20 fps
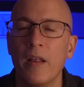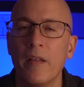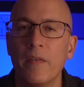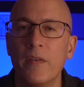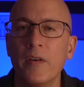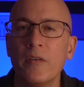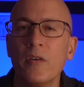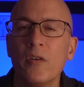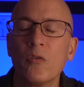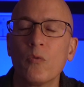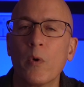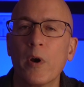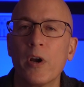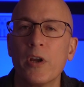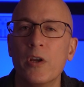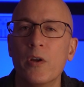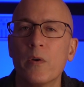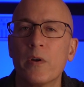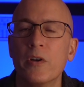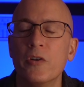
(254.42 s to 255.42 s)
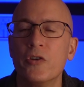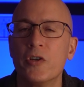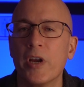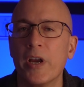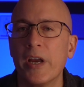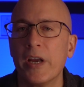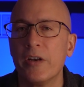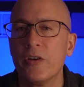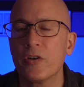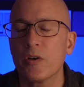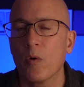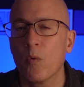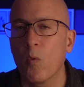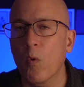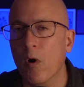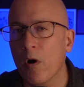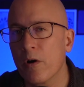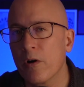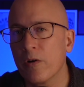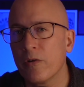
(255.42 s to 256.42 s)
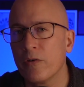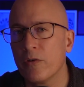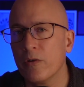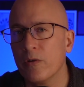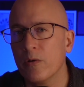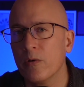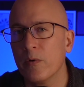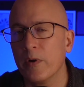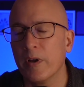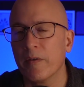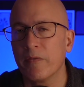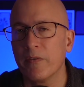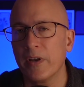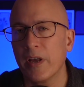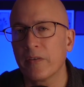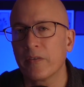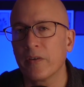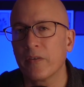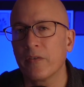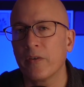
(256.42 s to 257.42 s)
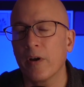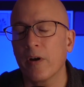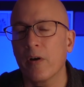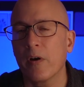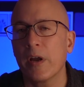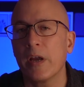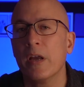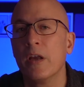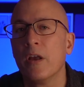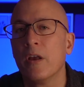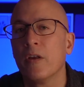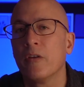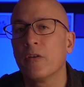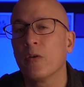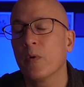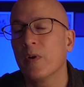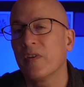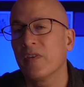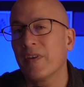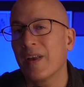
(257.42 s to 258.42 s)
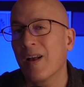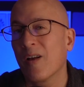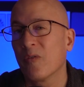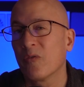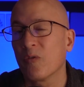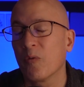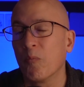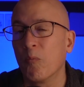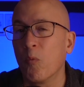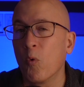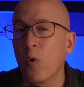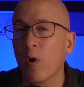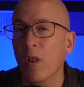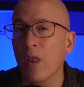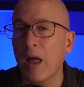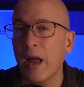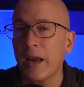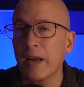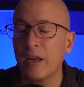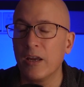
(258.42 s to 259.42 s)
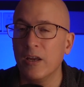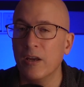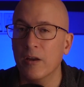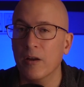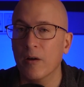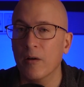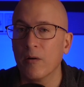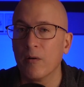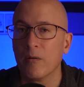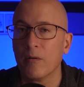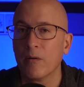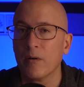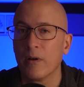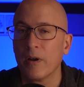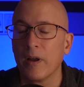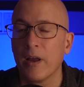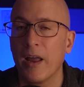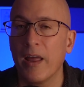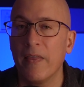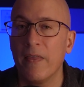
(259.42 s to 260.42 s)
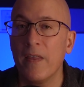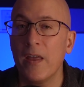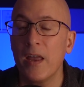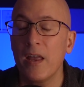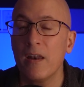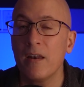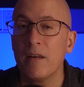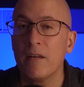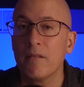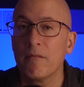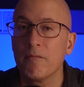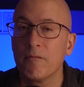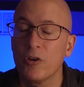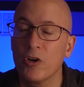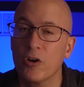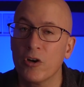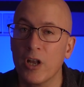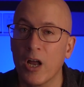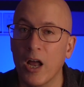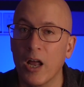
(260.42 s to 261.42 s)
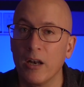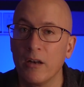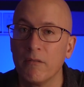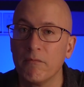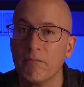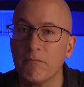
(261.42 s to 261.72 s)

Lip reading: This is where you can change a word or two if necessary so it sounds more like you. And then you're done.